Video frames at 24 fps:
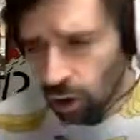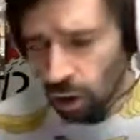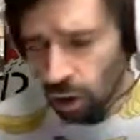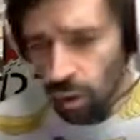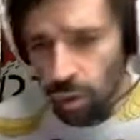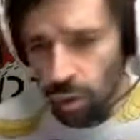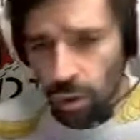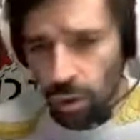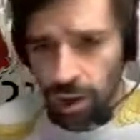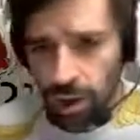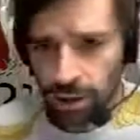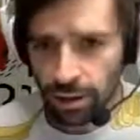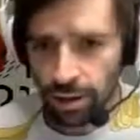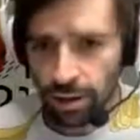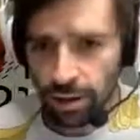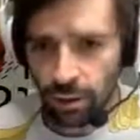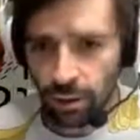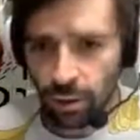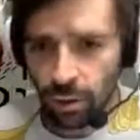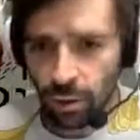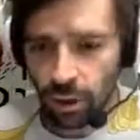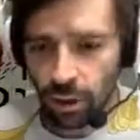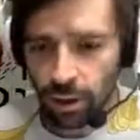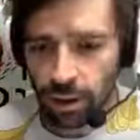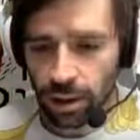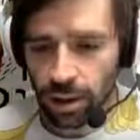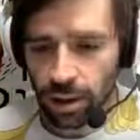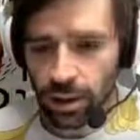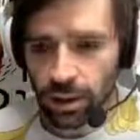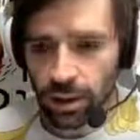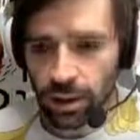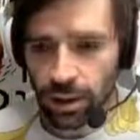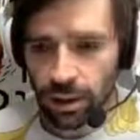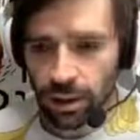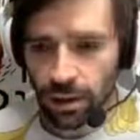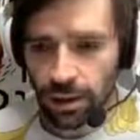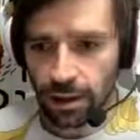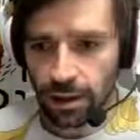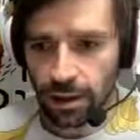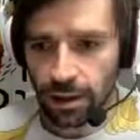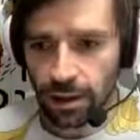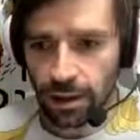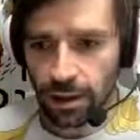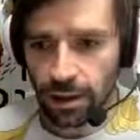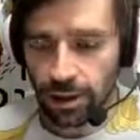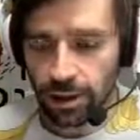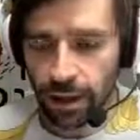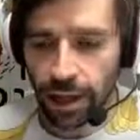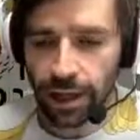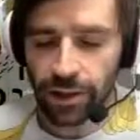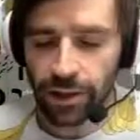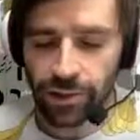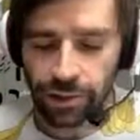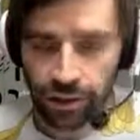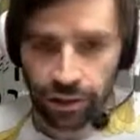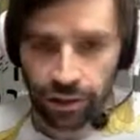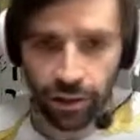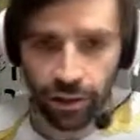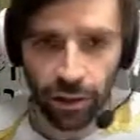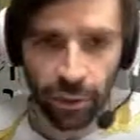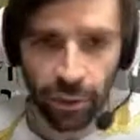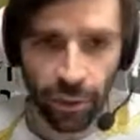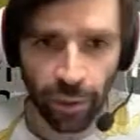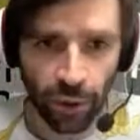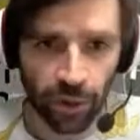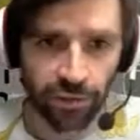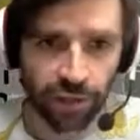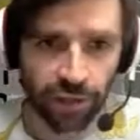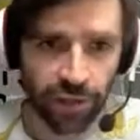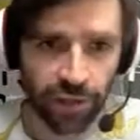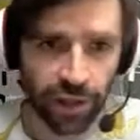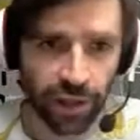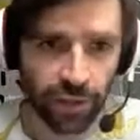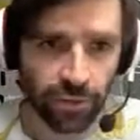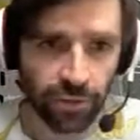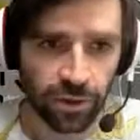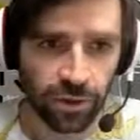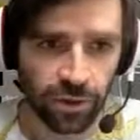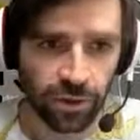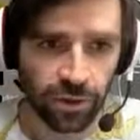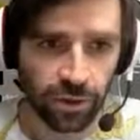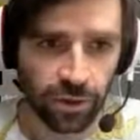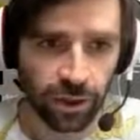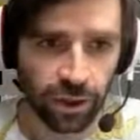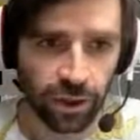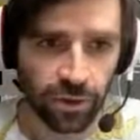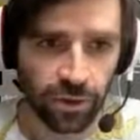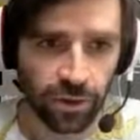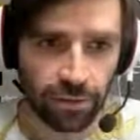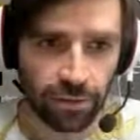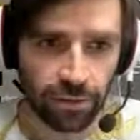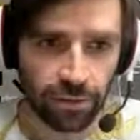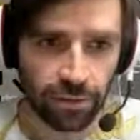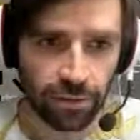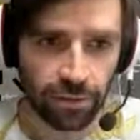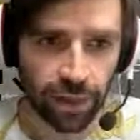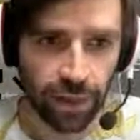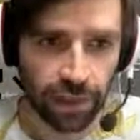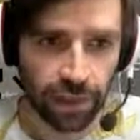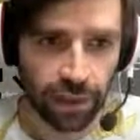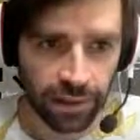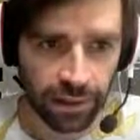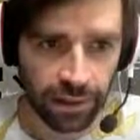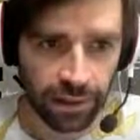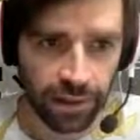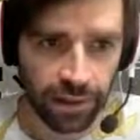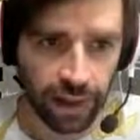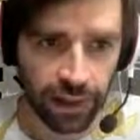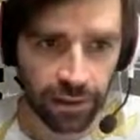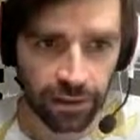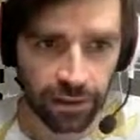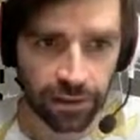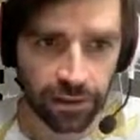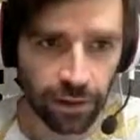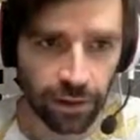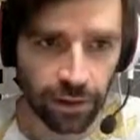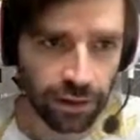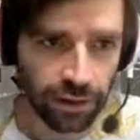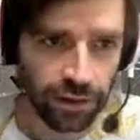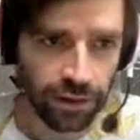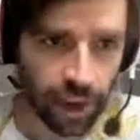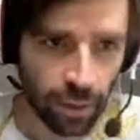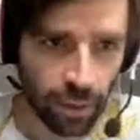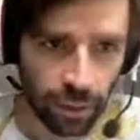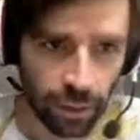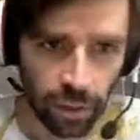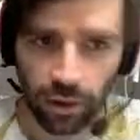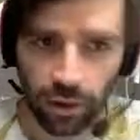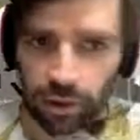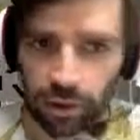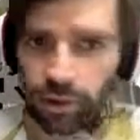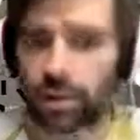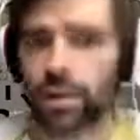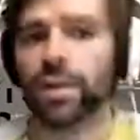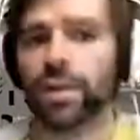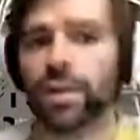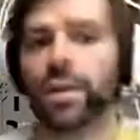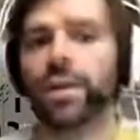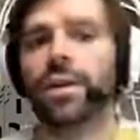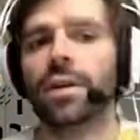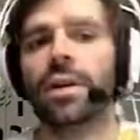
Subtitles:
or what strategies your opposing team is using to give them success. For example,